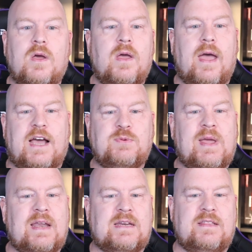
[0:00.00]
As we get
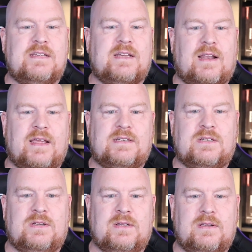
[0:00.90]
into this, I'd like to